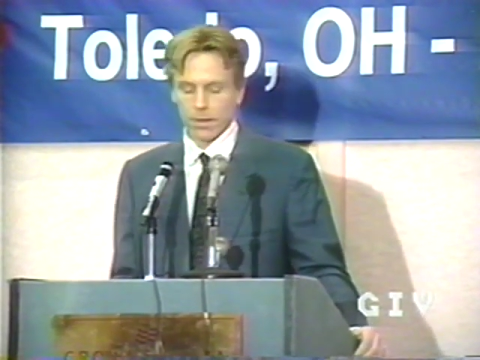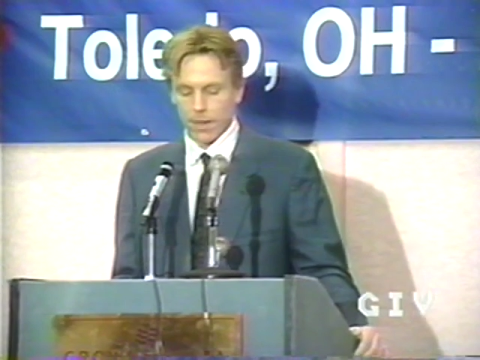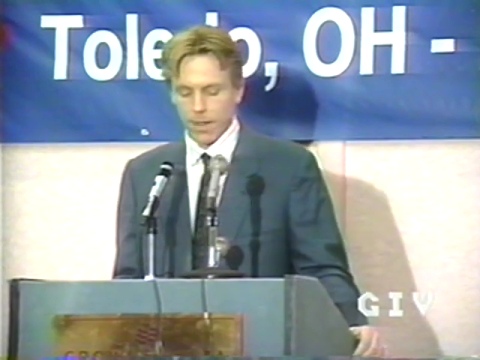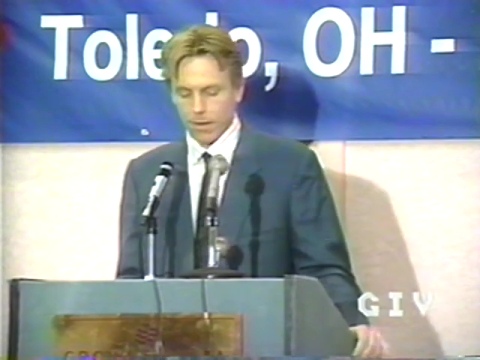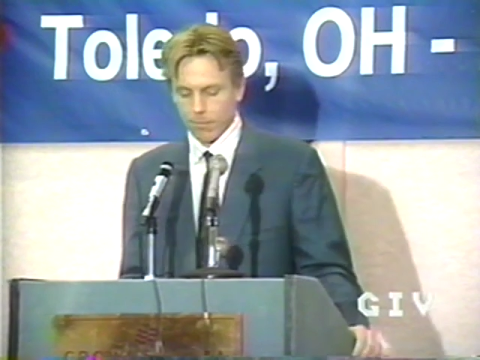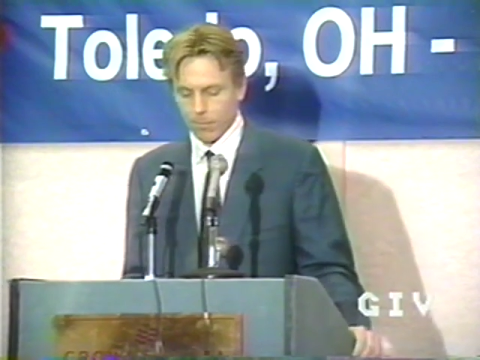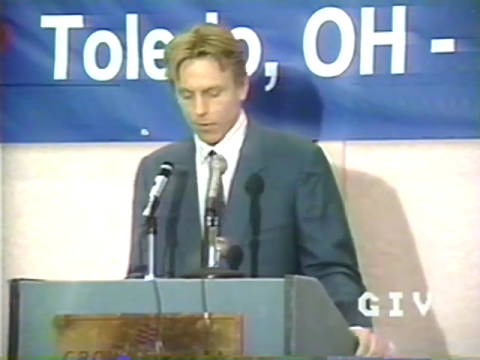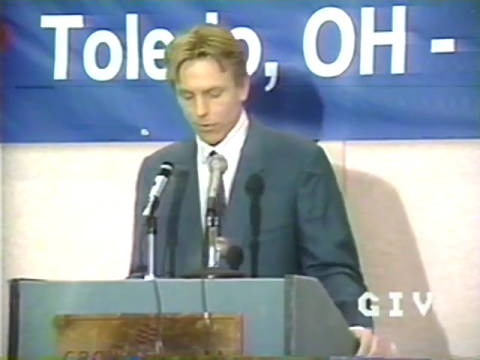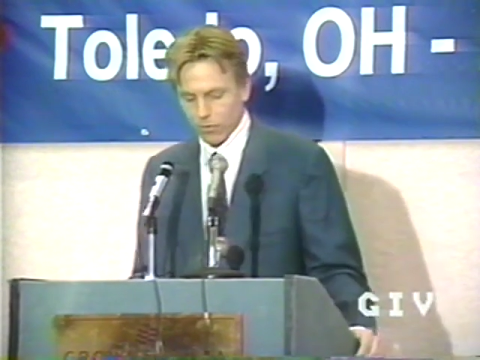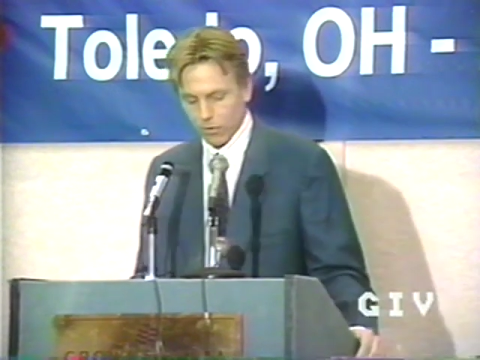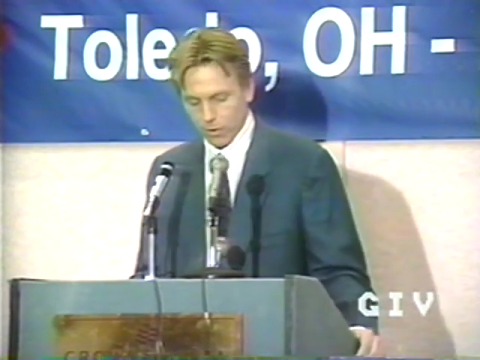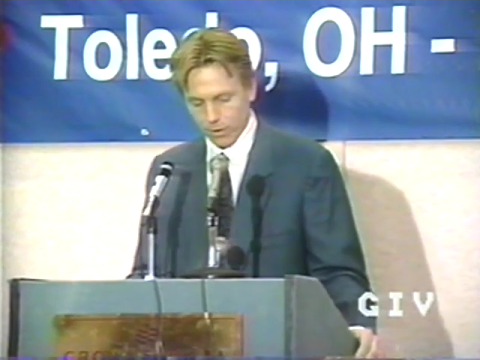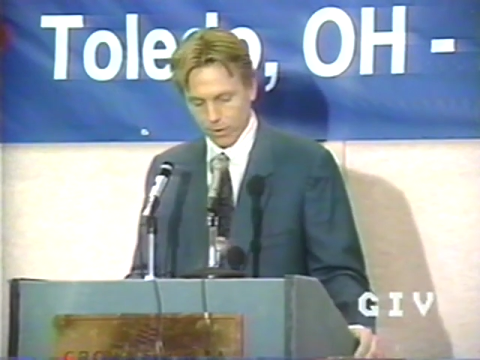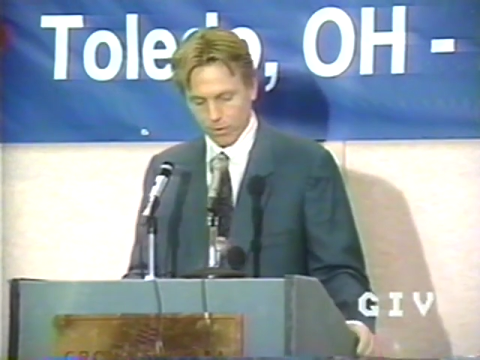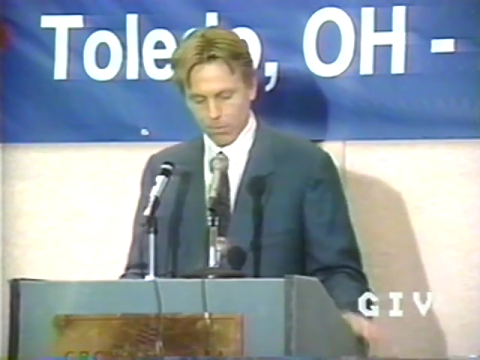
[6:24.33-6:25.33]
that
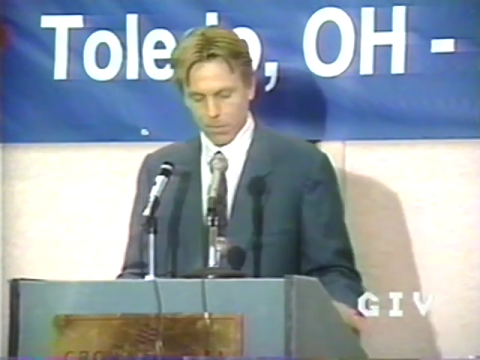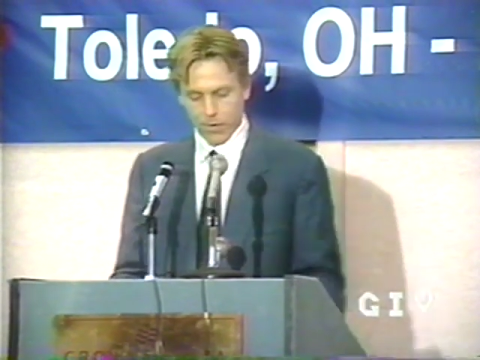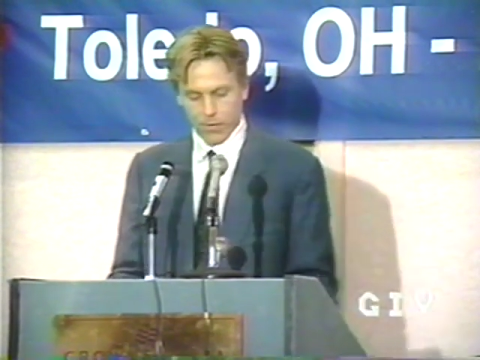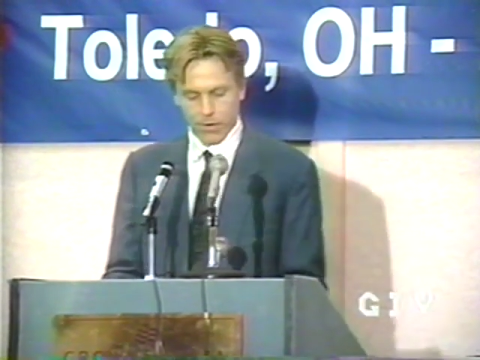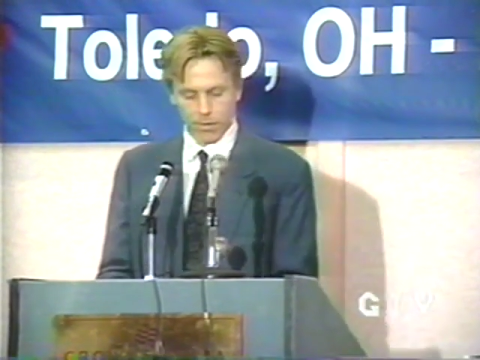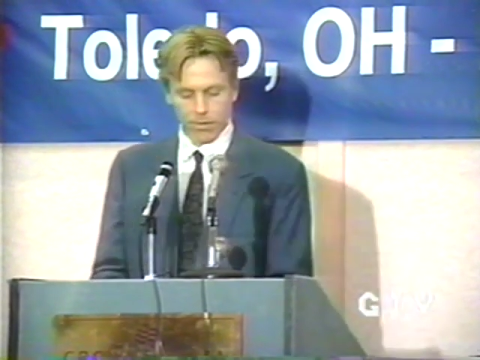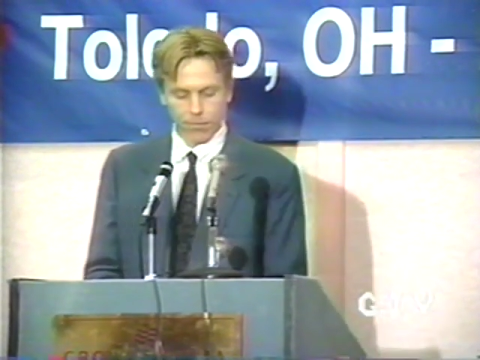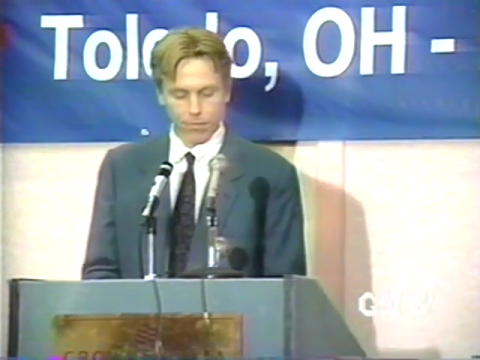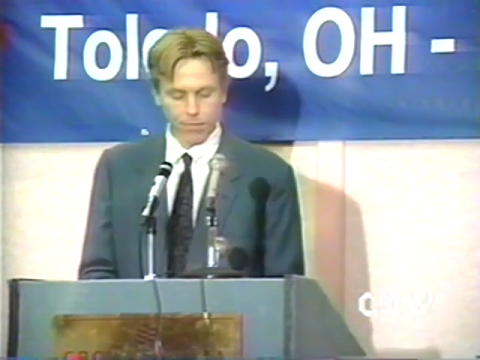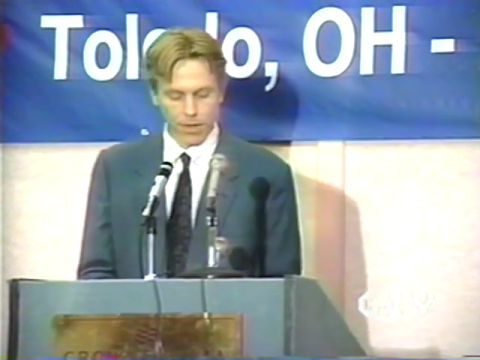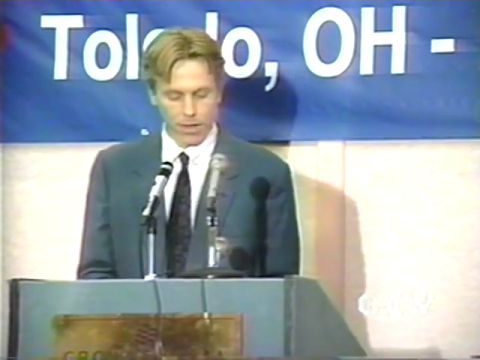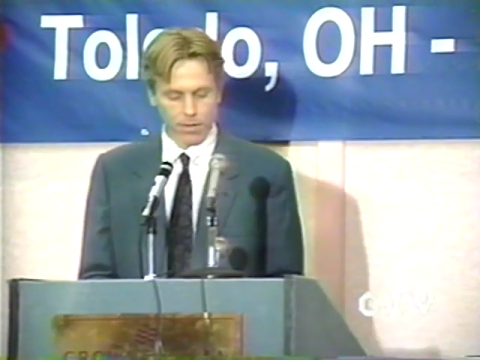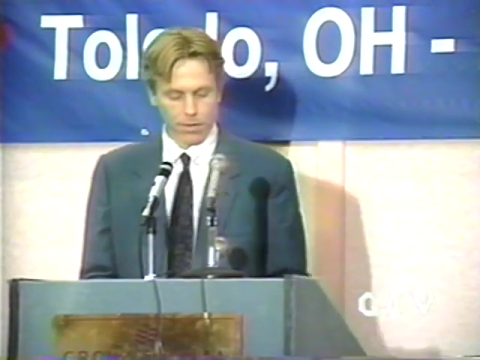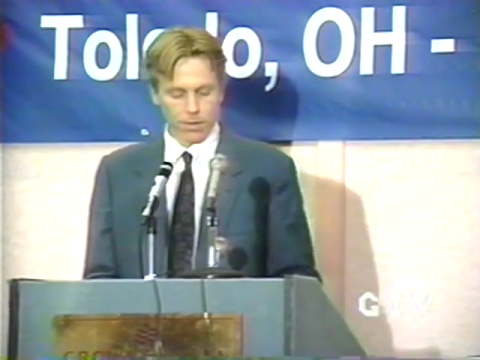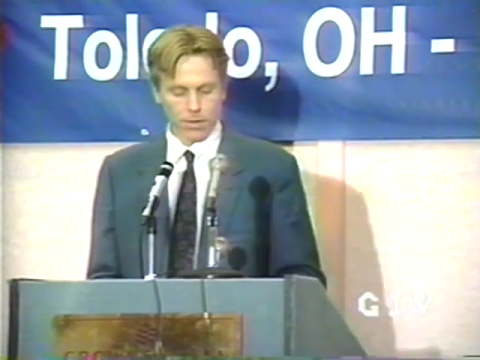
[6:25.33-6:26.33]
personal experience of
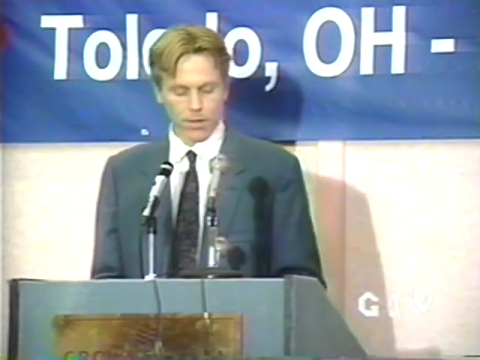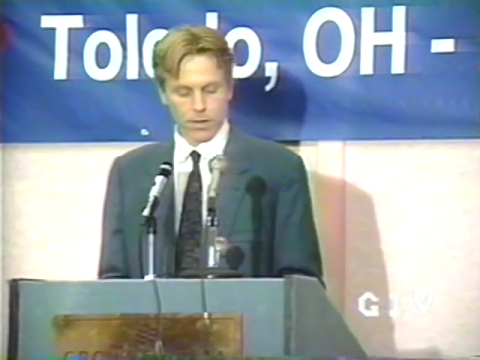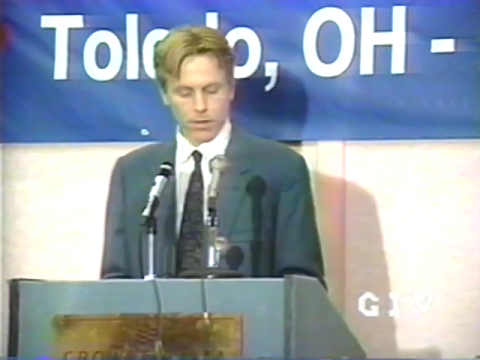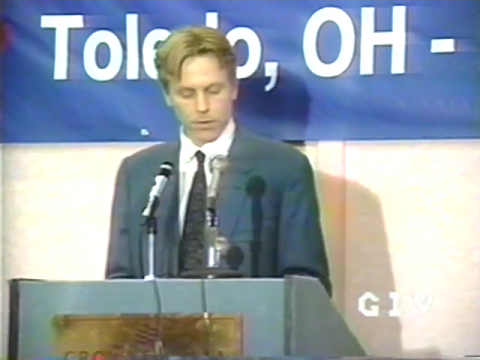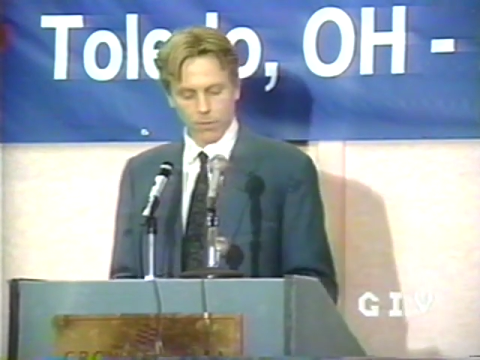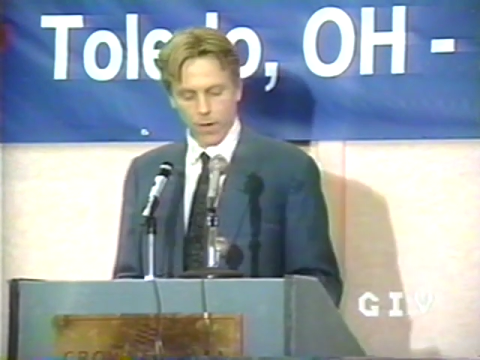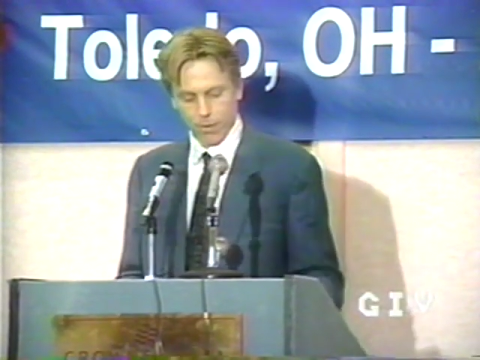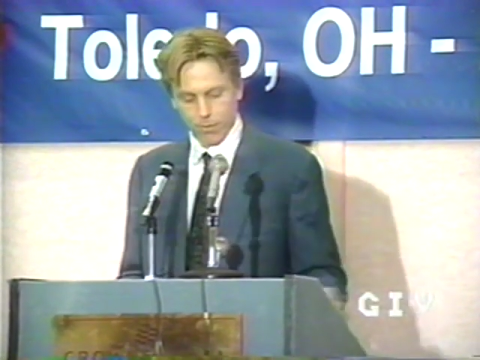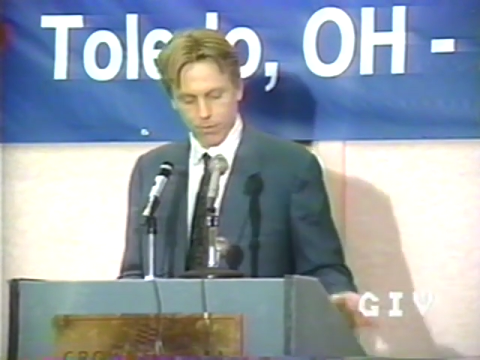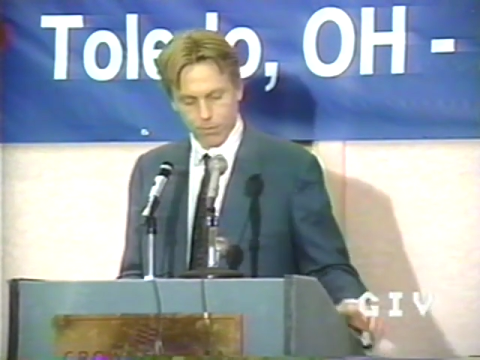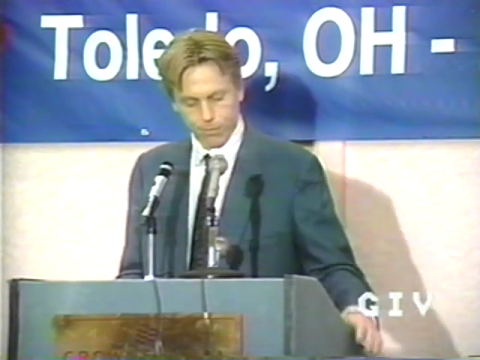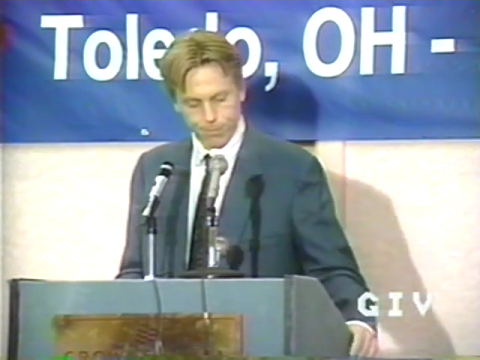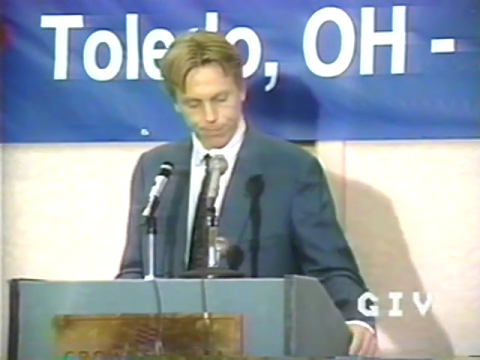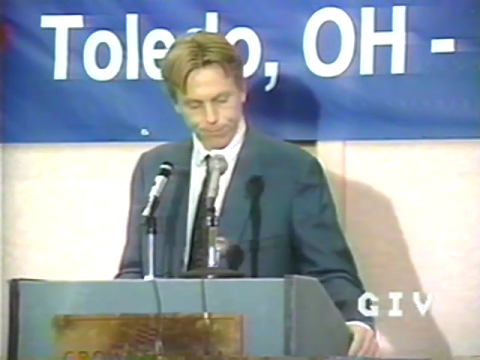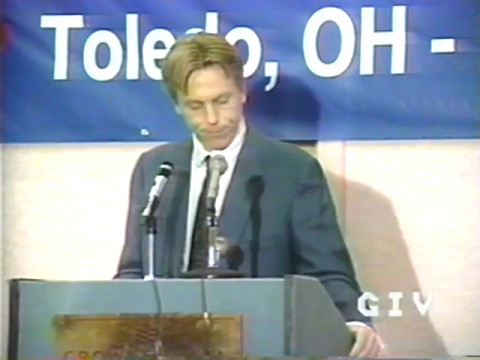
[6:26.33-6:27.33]
faith to
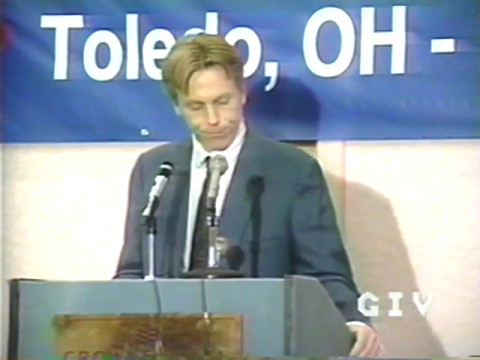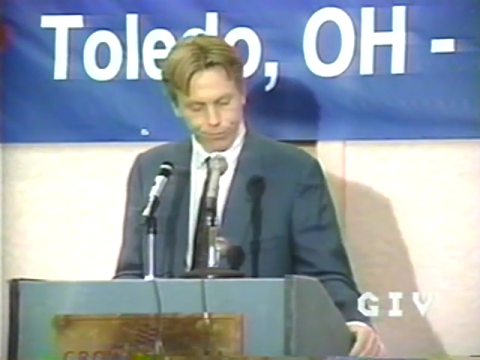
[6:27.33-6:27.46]
others.